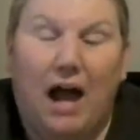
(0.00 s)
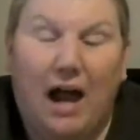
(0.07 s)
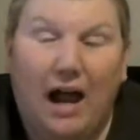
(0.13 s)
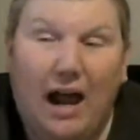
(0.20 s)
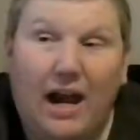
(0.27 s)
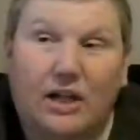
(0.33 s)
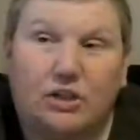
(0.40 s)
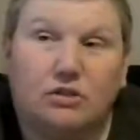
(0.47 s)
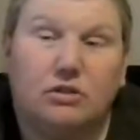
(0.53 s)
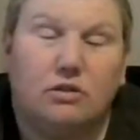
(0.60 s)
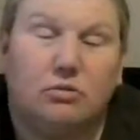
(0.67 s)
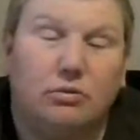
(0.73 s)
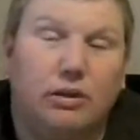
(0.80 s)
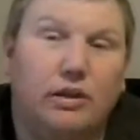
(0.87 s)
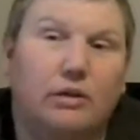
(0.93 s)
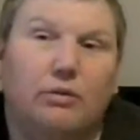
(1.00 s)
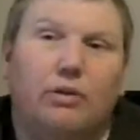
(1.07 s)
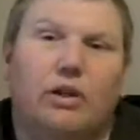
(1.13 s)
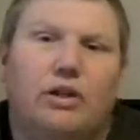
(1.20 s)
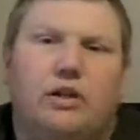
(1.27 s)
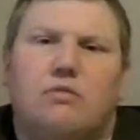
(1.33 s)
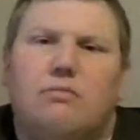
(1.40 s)
Actually, a really,
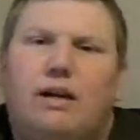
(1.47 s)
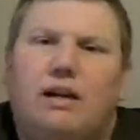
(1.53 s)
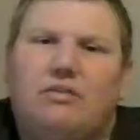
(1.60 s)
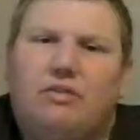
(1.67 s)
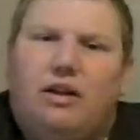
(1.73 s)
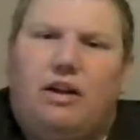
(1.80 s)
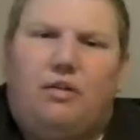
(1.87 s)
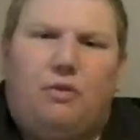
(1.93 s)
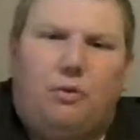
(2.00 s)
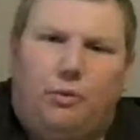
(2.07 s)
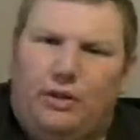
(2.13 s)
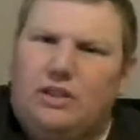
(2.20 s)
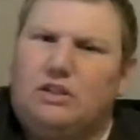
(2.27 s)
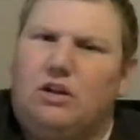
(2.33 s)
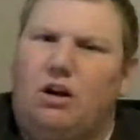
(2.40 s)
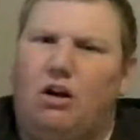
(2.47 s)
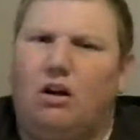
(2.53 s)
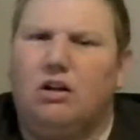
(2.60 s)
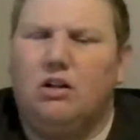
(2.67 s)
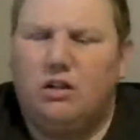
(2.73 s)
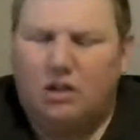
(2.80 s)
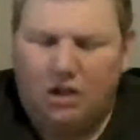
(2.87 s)
really good main event.
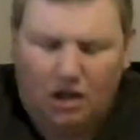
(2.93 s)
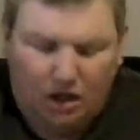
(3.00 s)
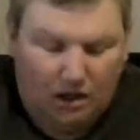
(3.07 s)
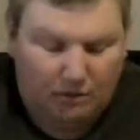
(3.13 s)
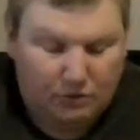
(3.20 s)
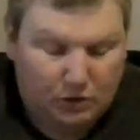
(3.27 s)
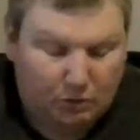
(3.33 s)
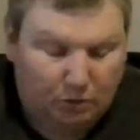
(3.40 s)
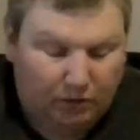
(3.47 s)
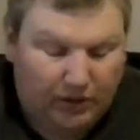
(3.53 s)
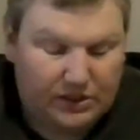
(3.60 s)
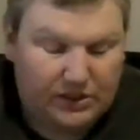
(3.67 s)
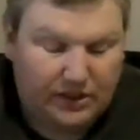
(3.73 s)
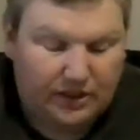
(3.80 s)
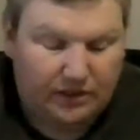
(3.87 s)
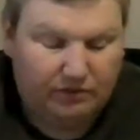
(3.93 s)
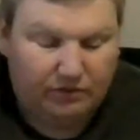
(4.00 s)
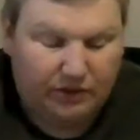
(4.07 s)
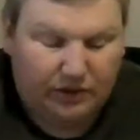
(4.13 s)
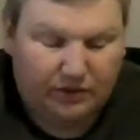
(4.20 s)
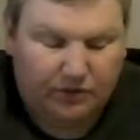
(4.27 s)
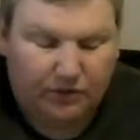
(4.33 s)
3-star. Triple H getting the
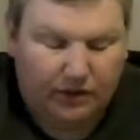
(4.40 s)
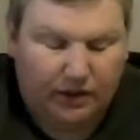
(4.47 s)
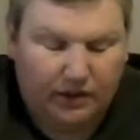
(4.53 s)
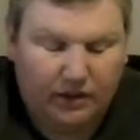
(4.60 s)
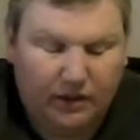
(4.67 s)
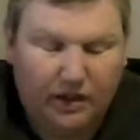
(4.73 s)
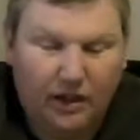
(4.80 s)
victory.